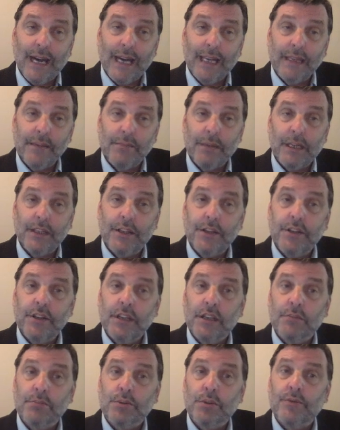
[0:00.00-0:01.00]
it by the
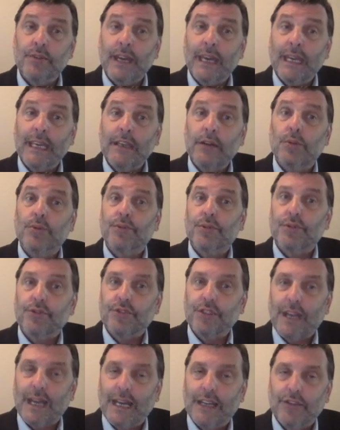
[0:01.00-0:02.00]
number of angles or
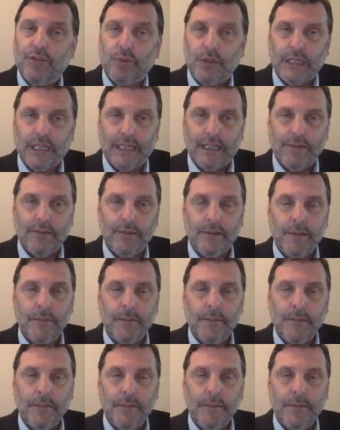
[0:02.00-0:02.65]
sides we have.